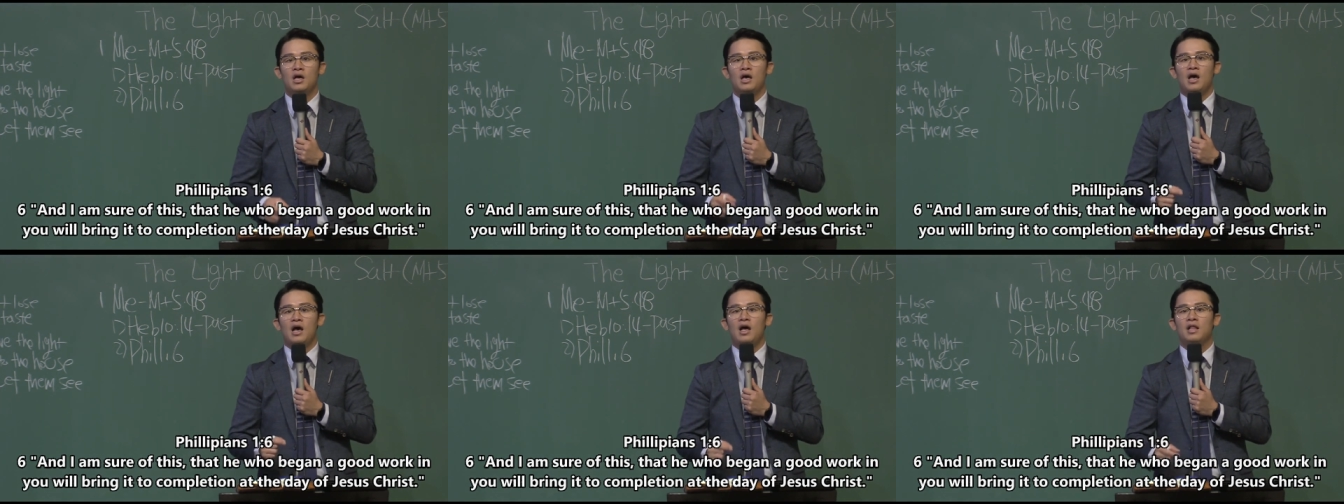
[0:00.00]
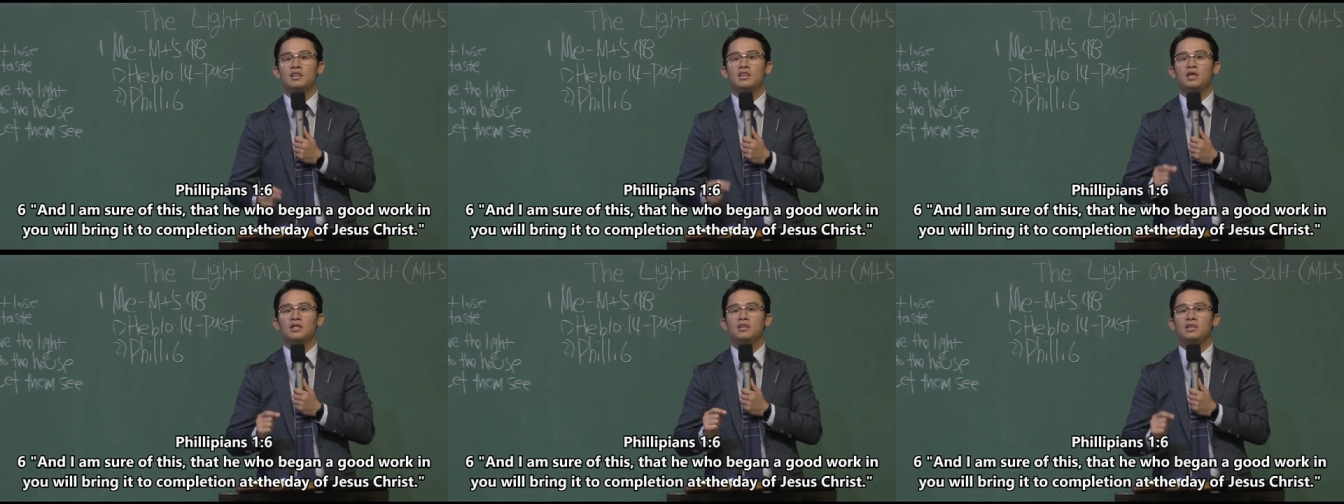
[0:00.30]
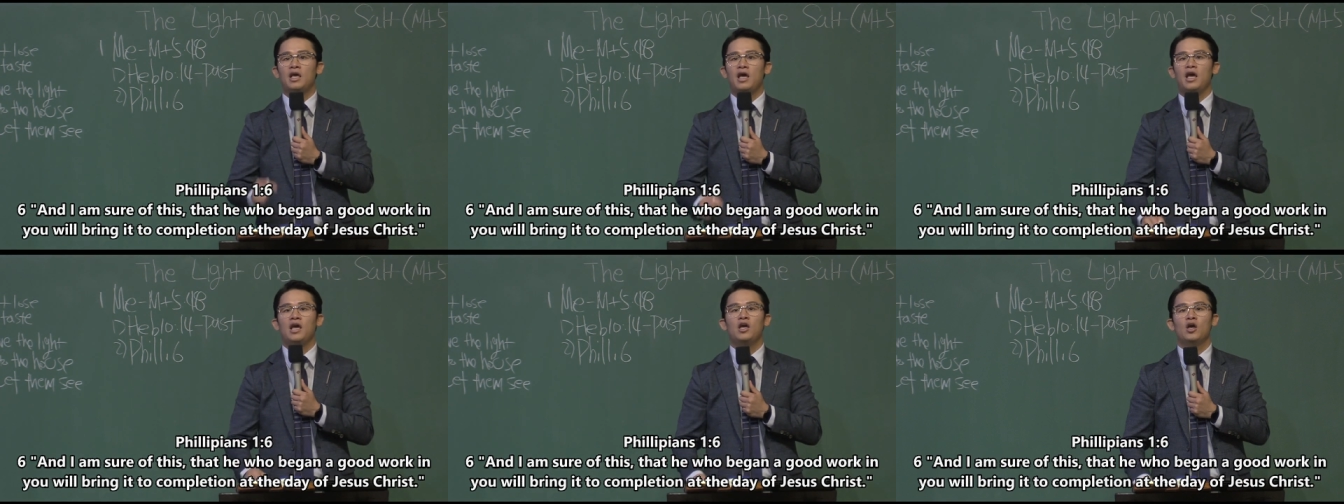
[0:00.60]
at the
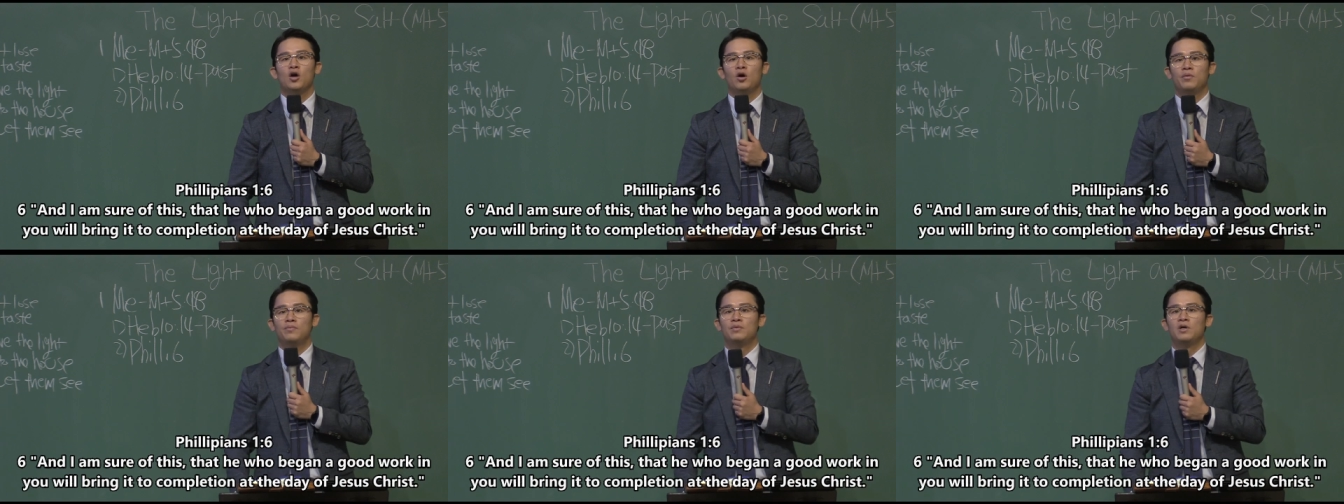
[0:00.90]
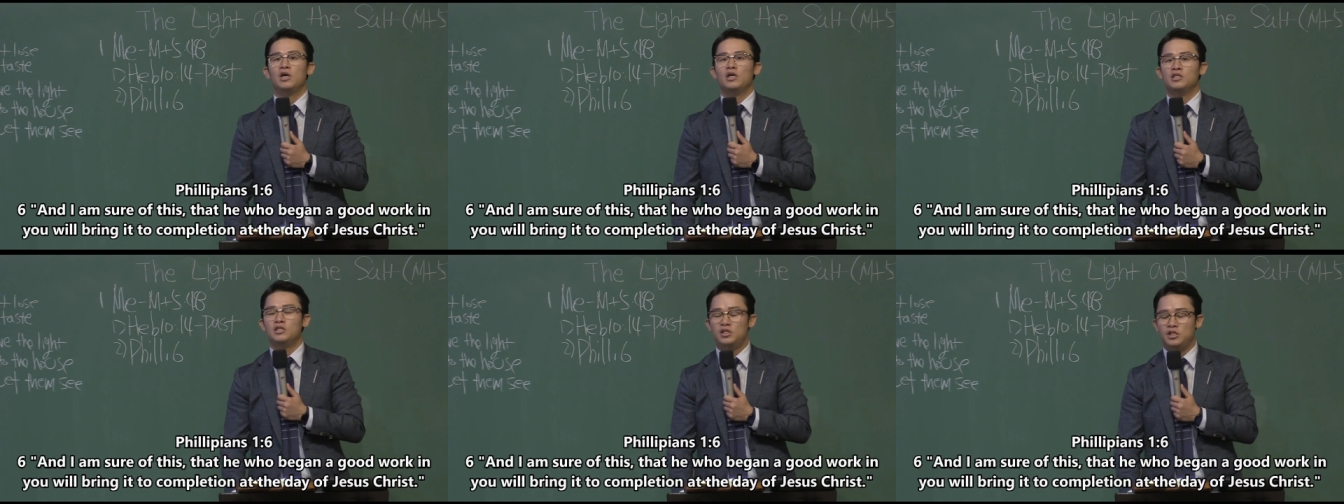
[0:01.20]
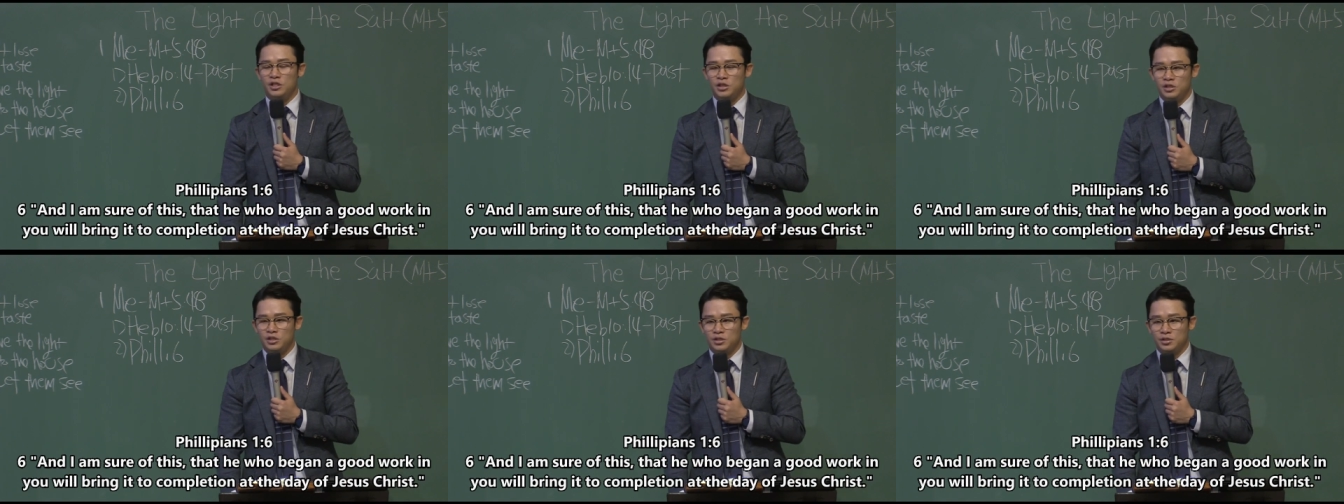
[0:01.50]
day of
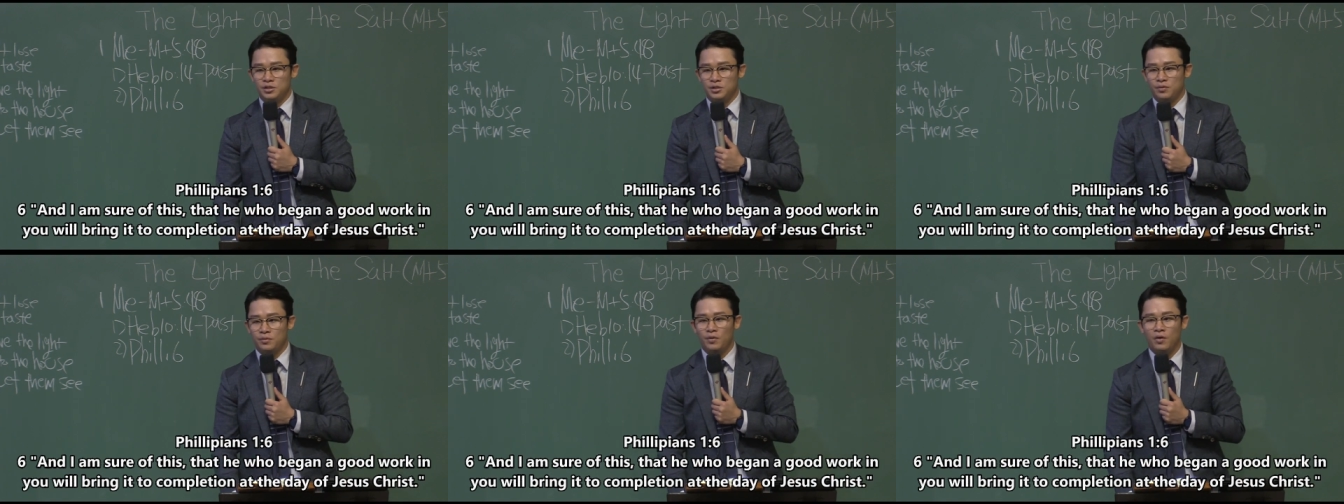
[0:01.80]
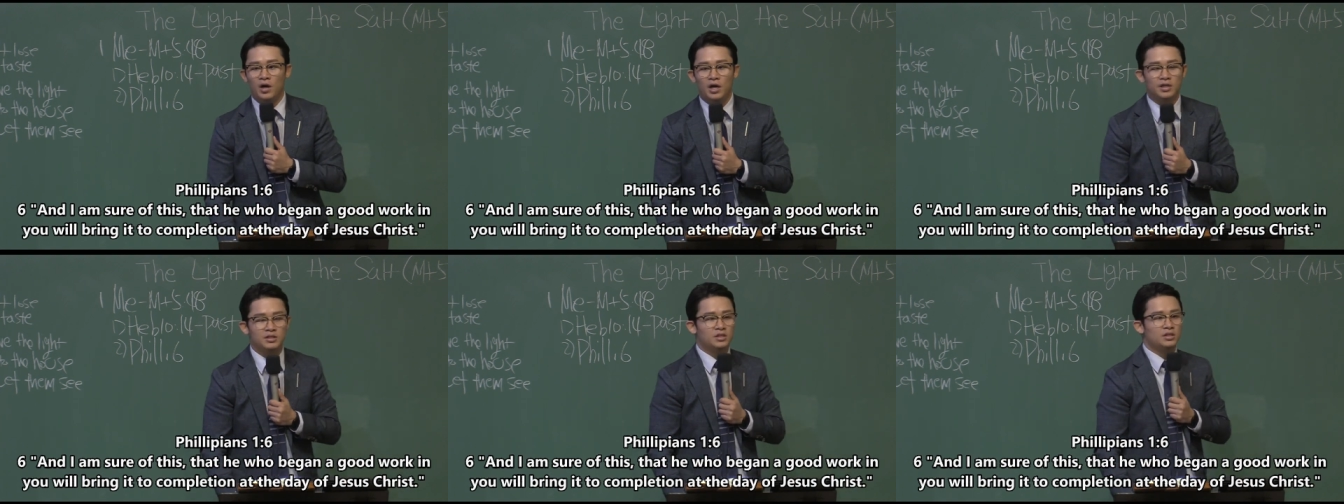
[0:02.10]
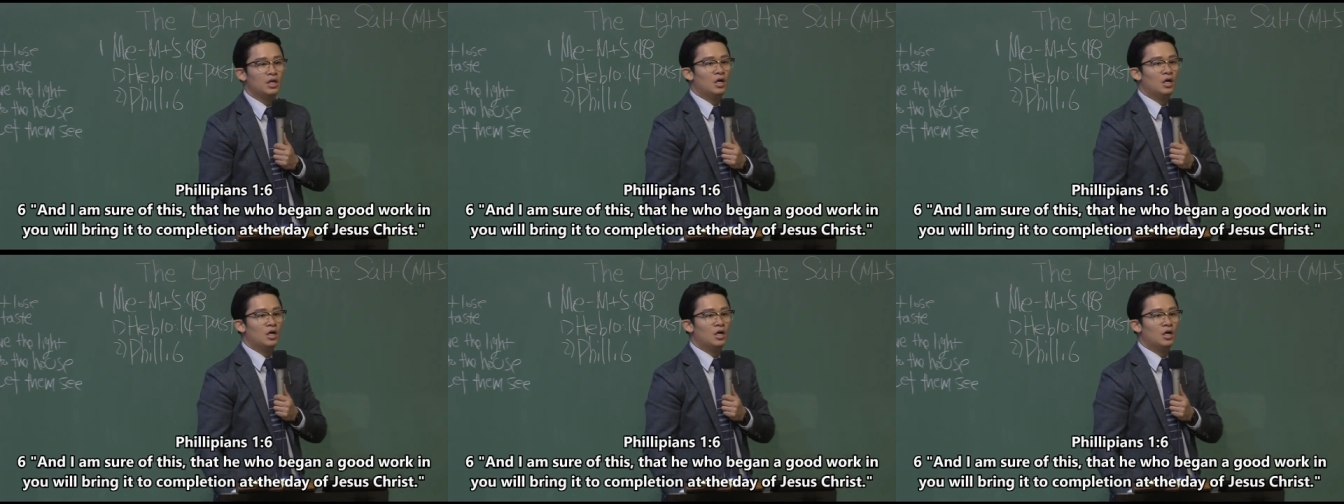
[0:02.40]
Jesus Christ,